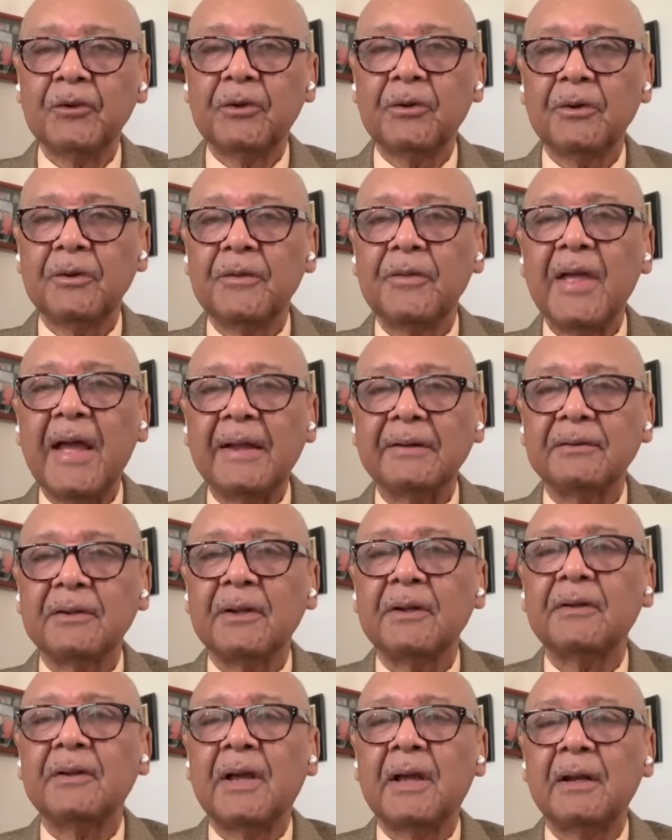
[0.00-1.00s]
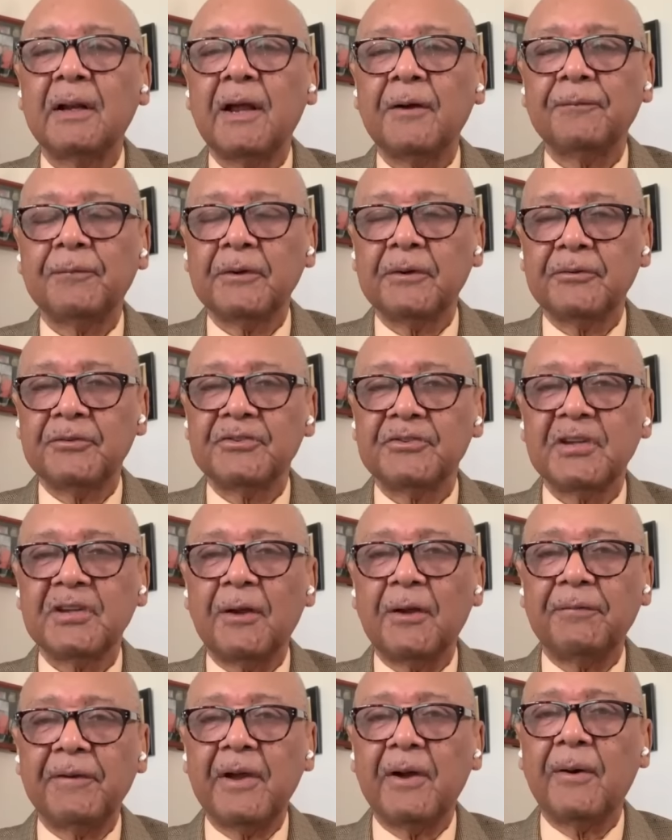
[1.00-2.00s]
could that effort of
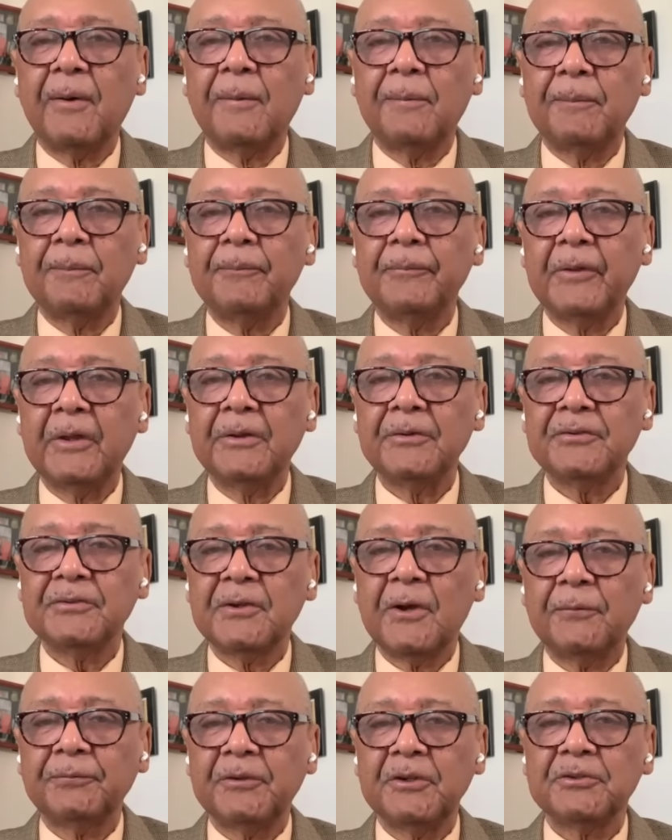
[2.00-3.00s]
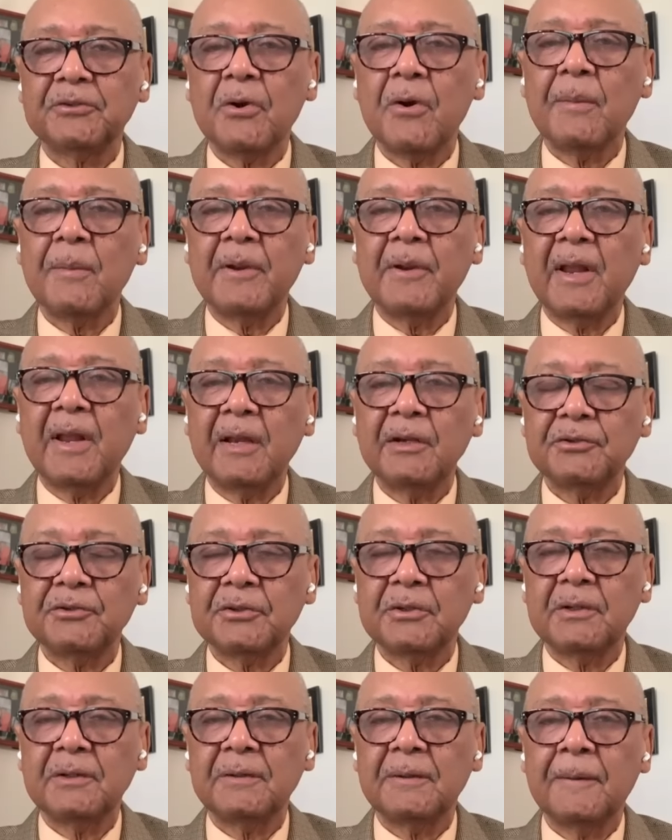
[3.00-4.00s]
self-help and
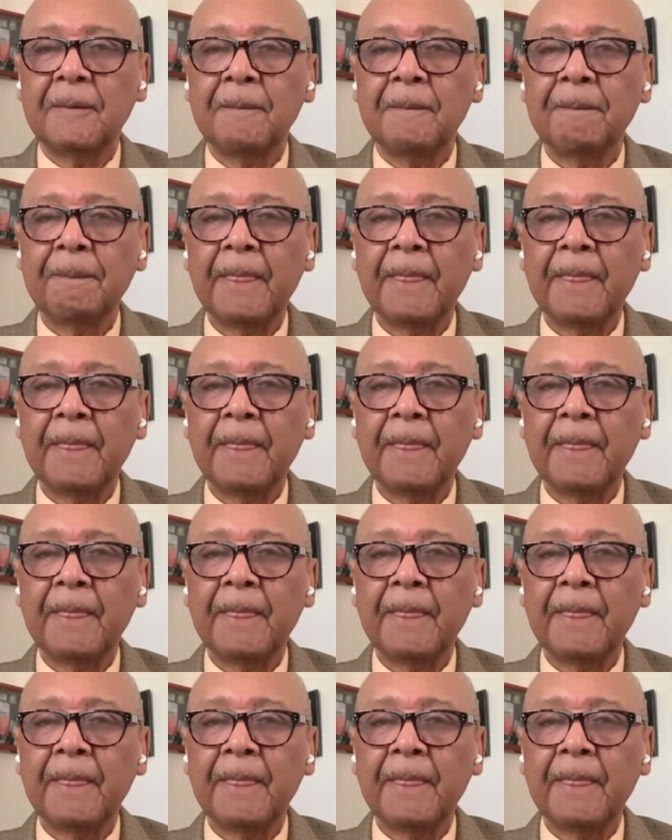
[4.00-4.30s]
self-determination,